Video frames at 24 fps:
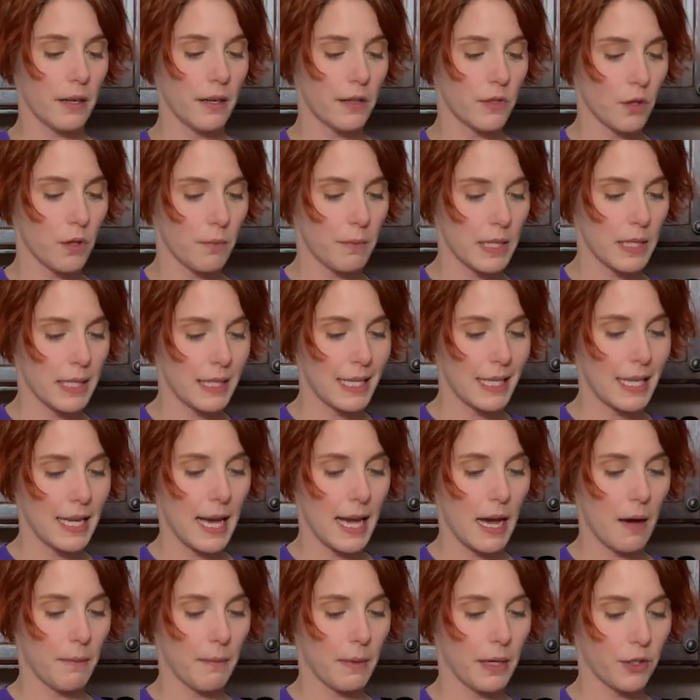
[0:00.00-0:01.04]
So I'm going to see how
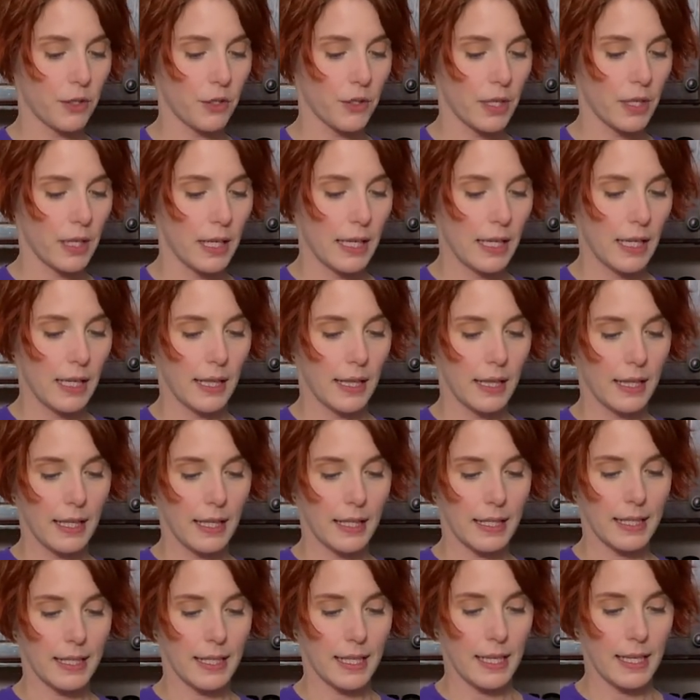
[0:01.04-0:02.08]
much
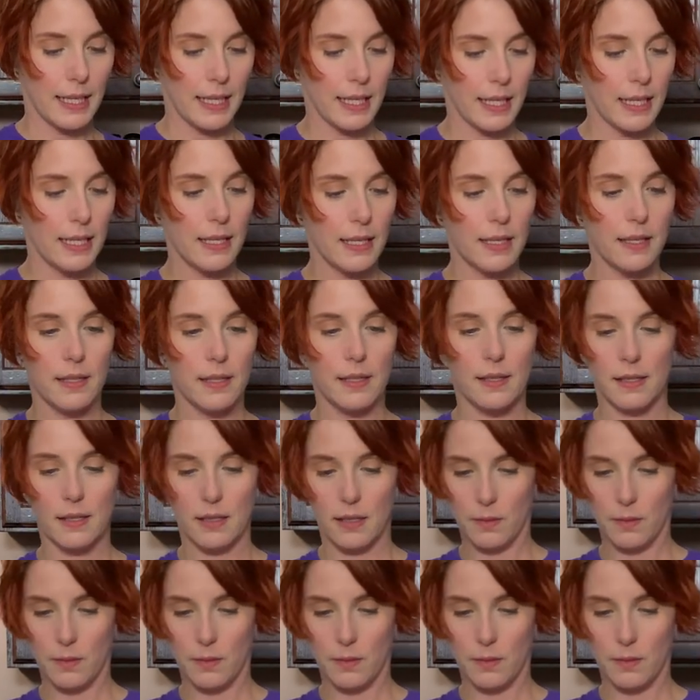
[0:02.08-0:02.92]
this is.